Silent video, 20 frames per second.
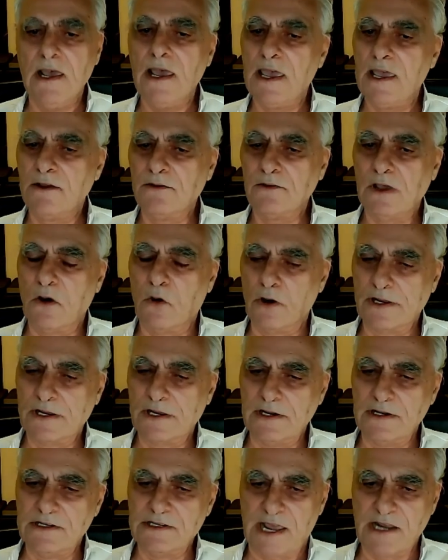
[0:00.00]
in
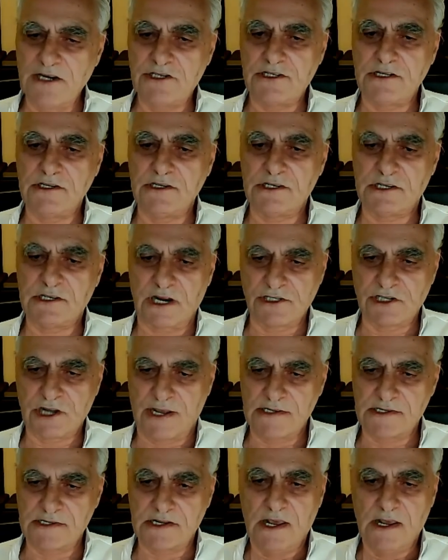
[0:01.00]
organizations such
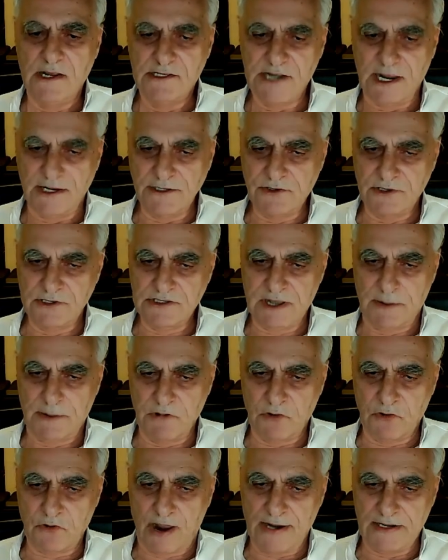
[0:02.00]
as Centrist
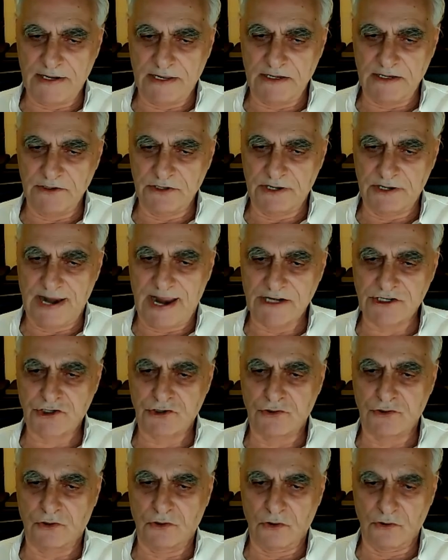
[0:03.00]
Democratic
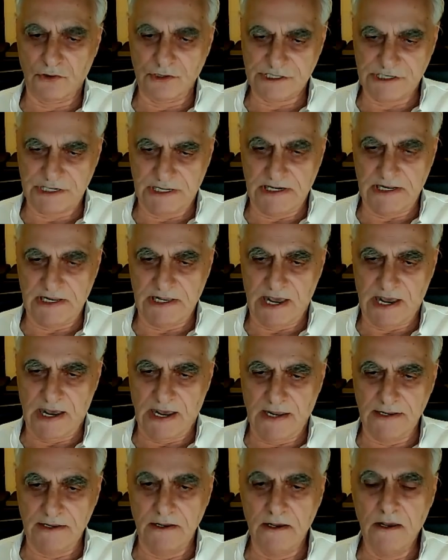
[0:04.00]
International, or
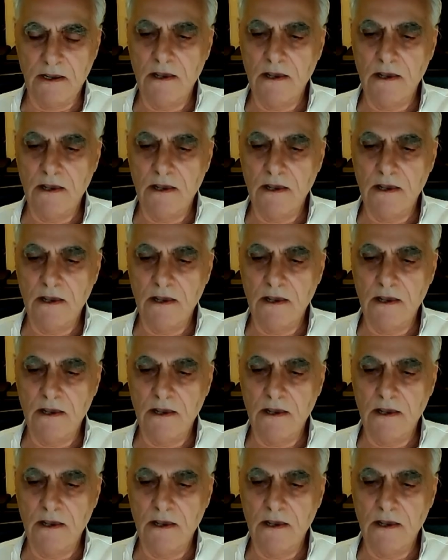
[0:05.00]
CDI,